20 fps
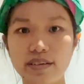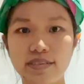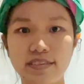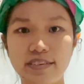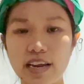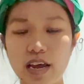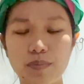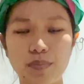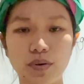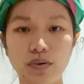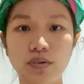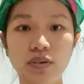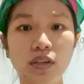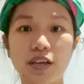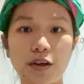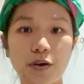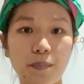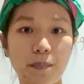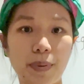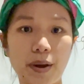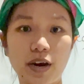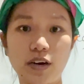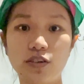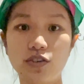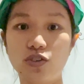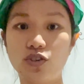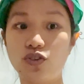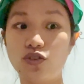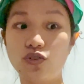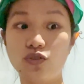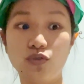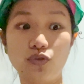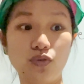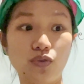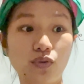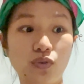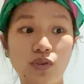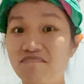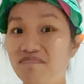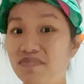is stable compared
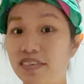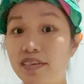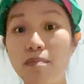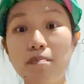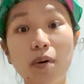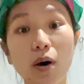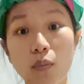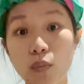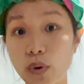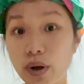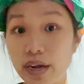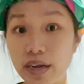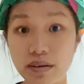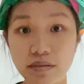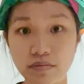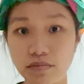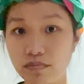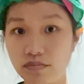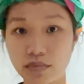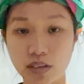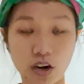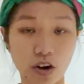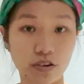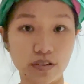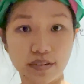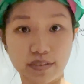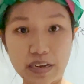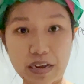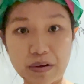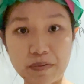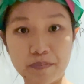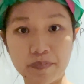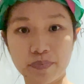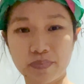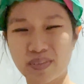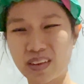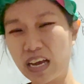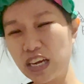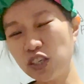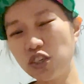to Zimbabwe currency.
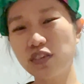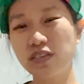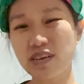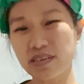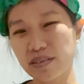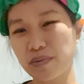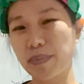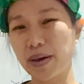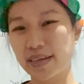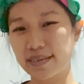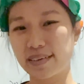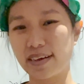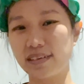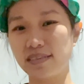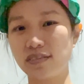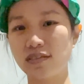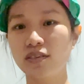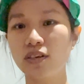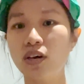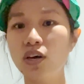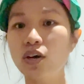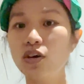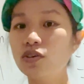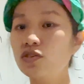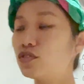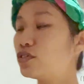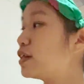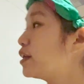It just doesn't make sense. So